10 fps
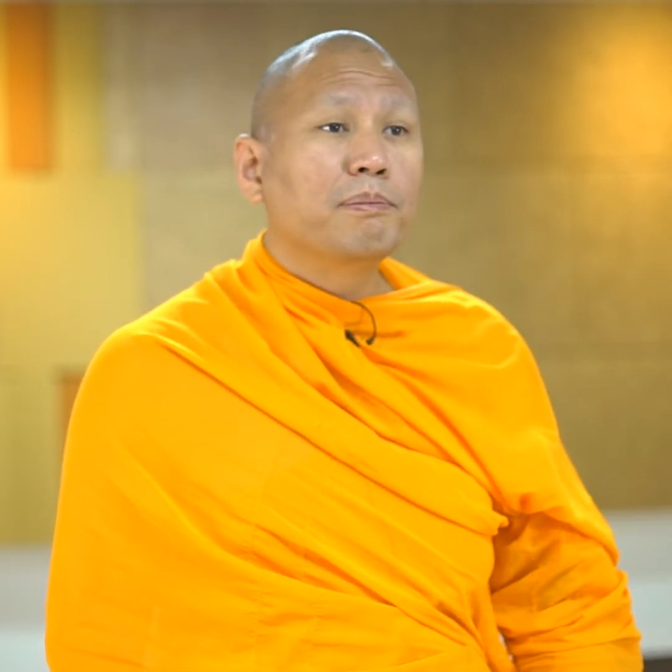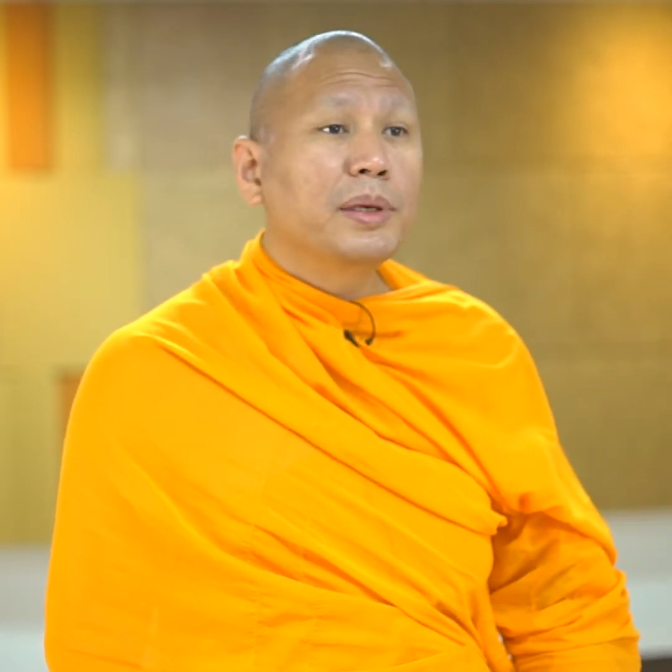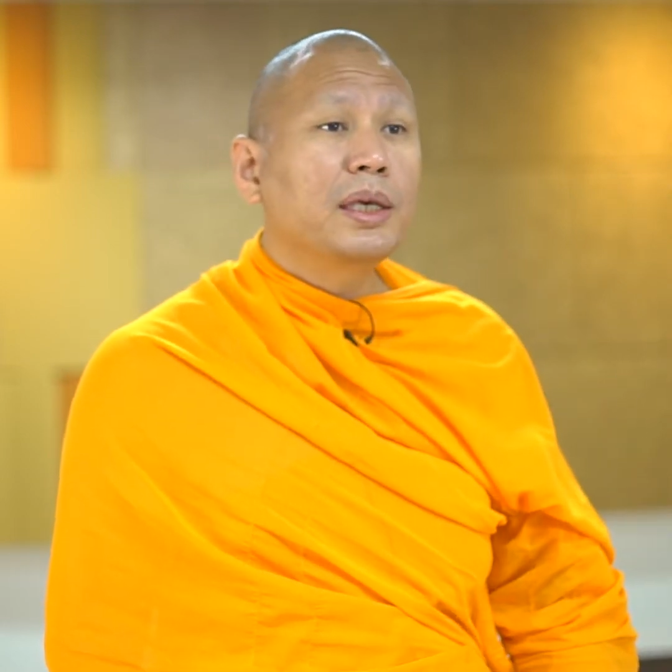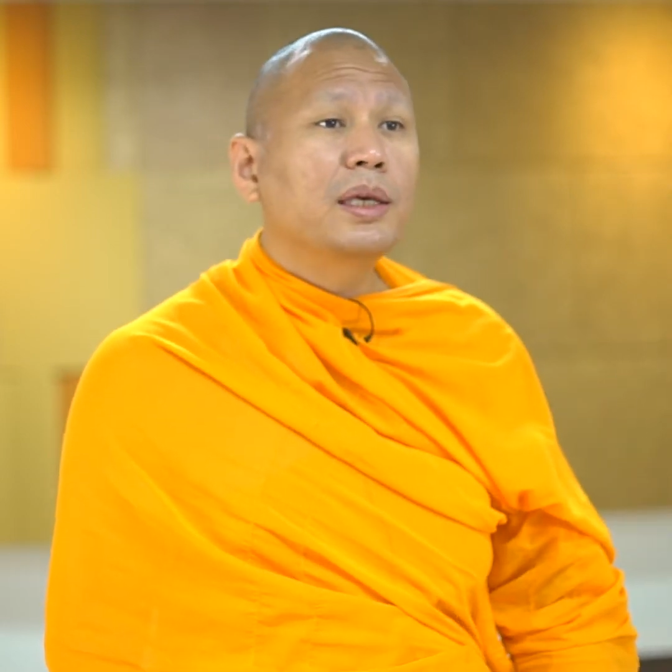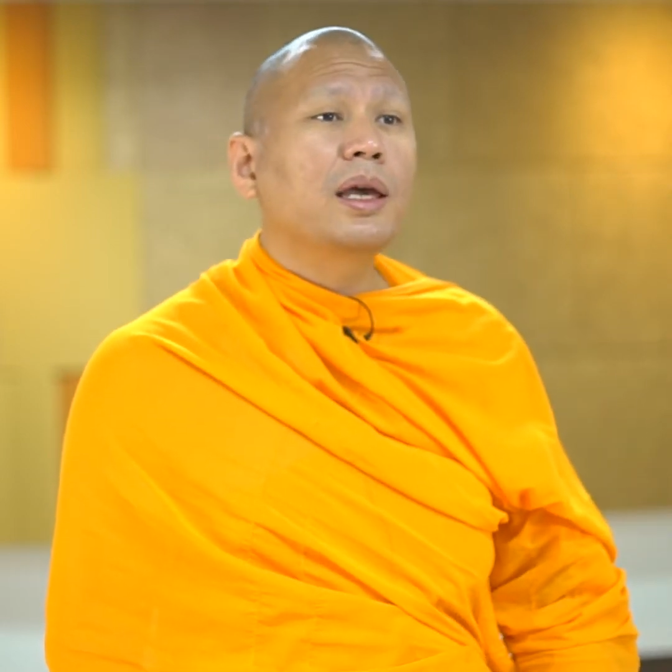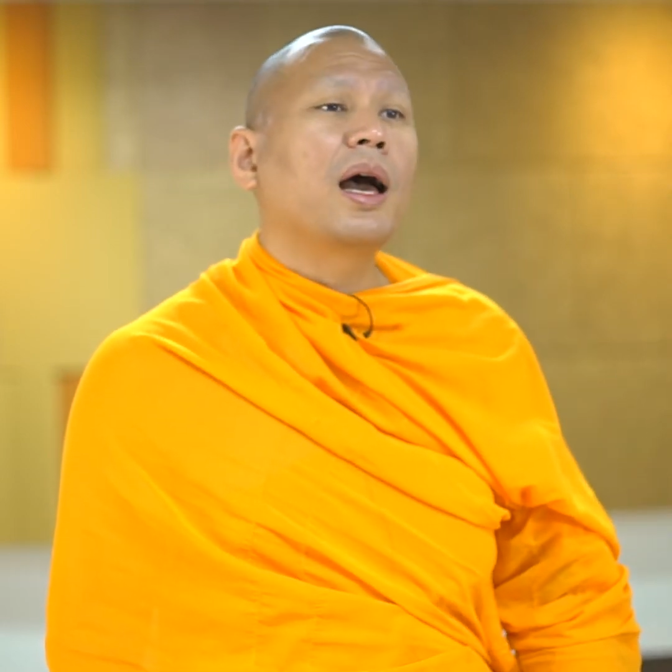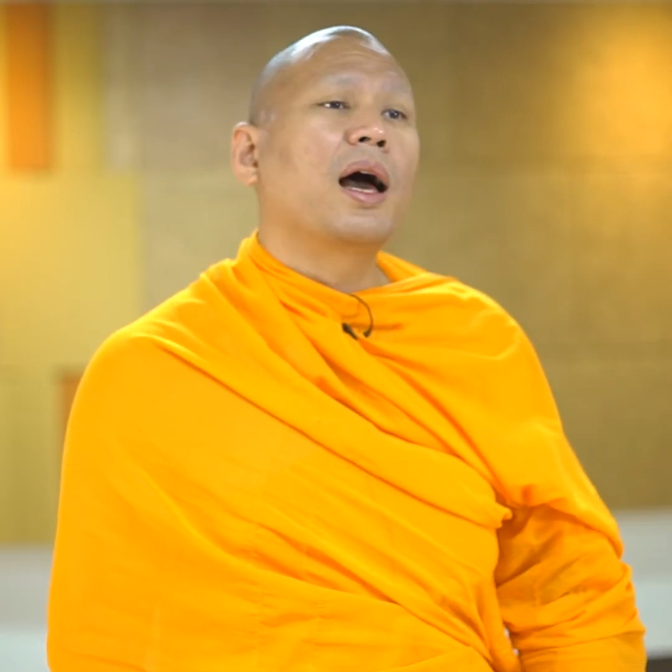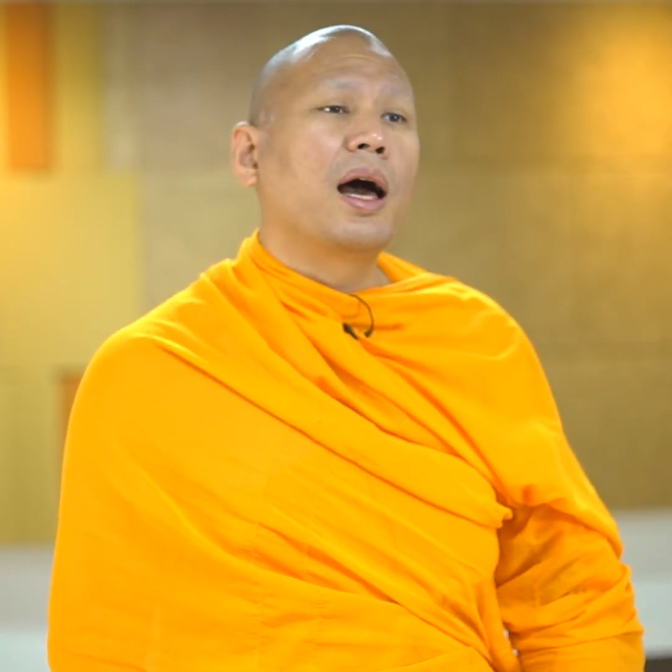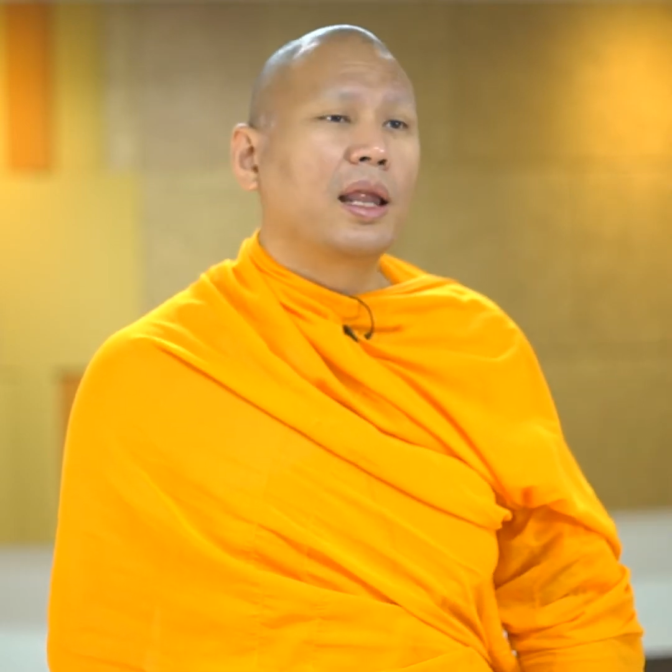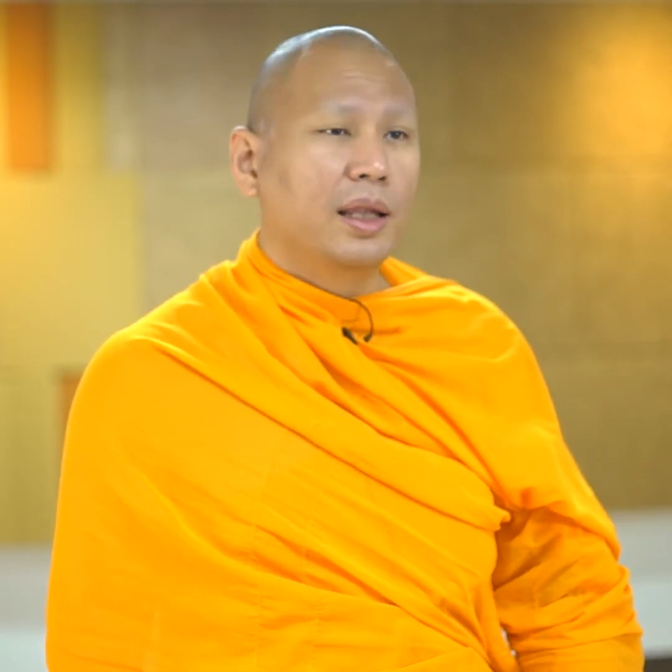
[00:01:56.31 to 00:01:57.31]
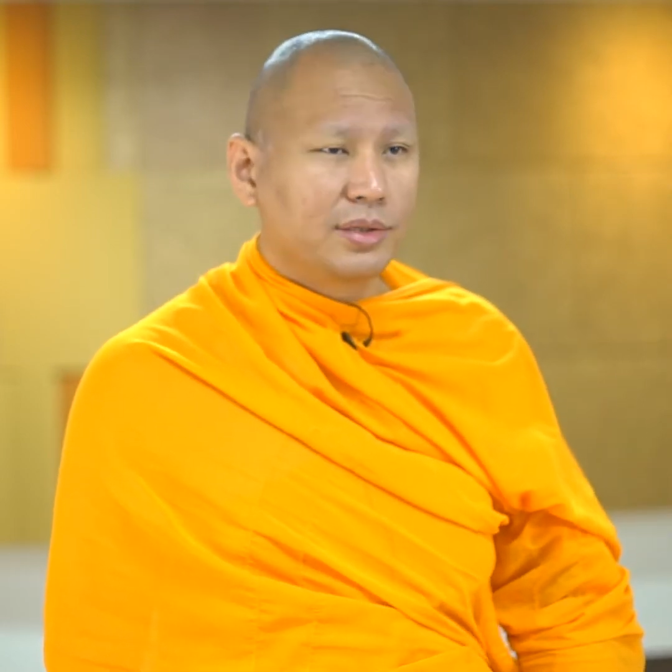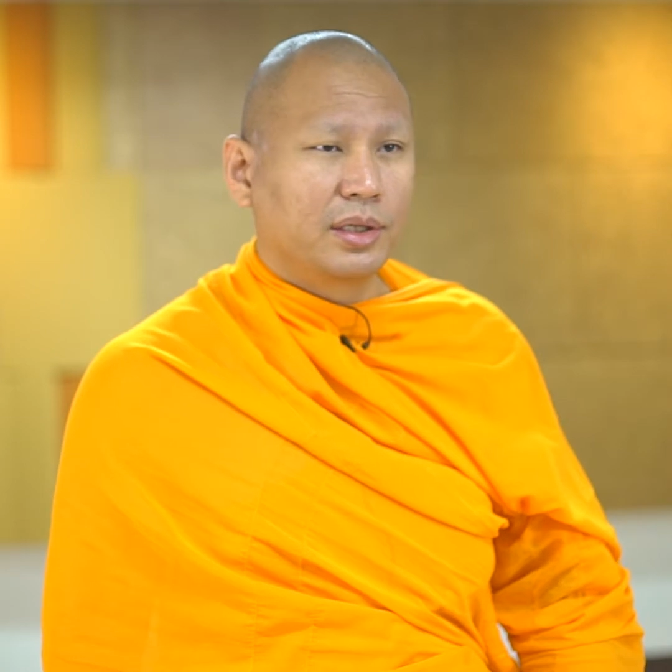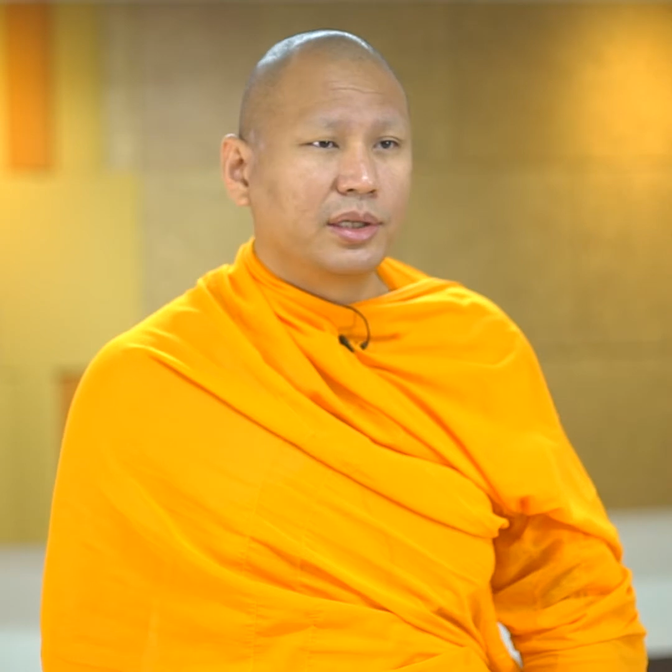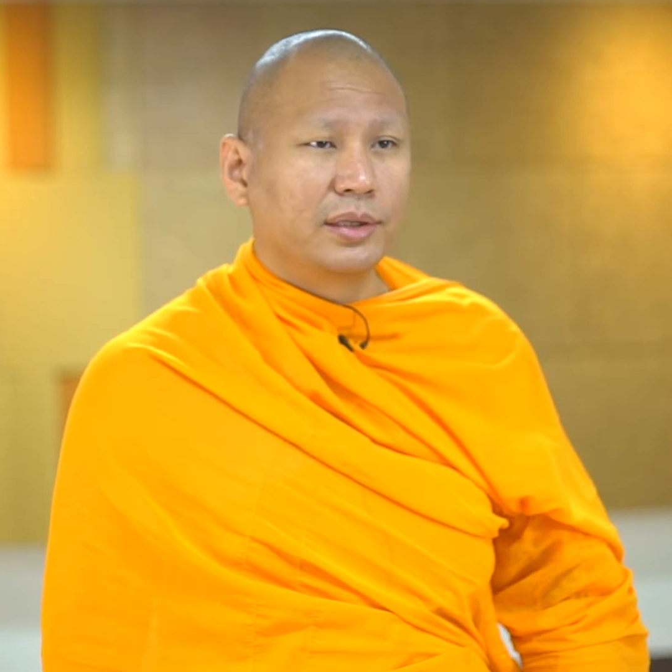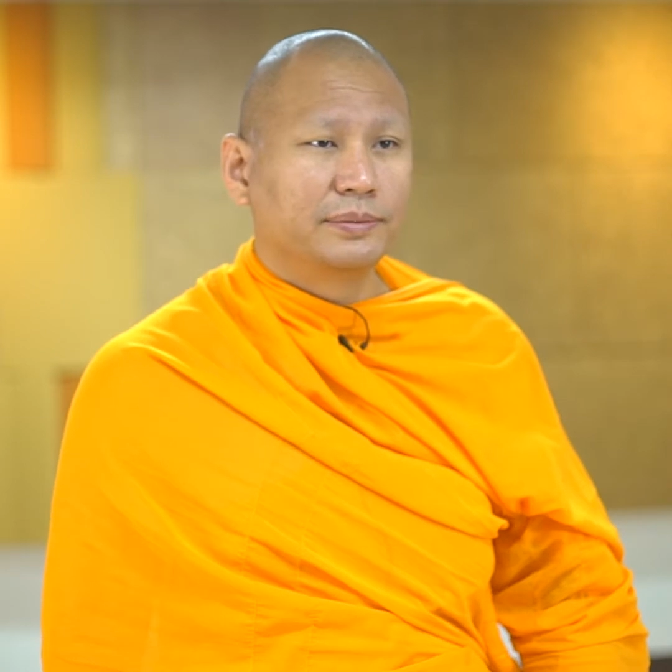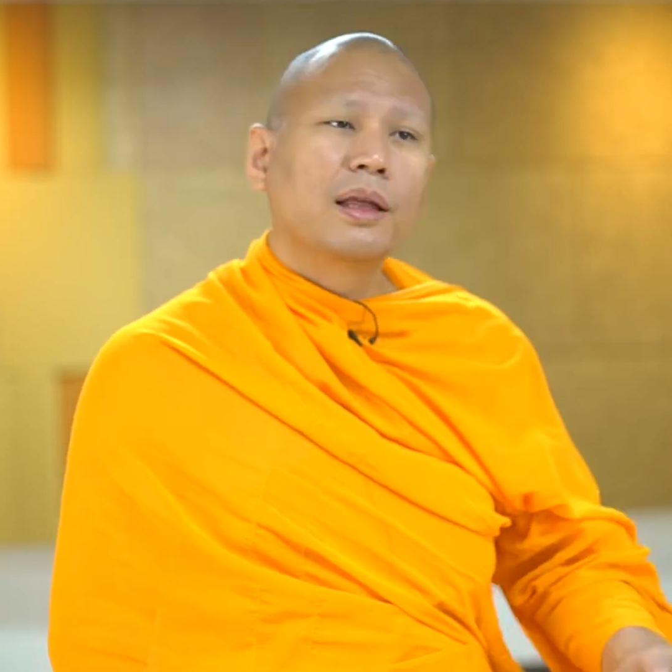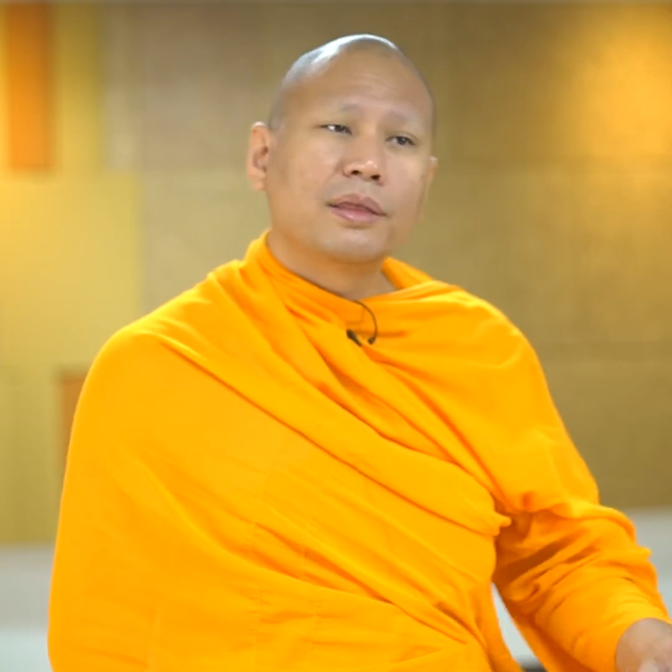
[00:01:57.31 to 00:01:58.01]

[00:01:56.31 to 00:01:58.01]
be a listener.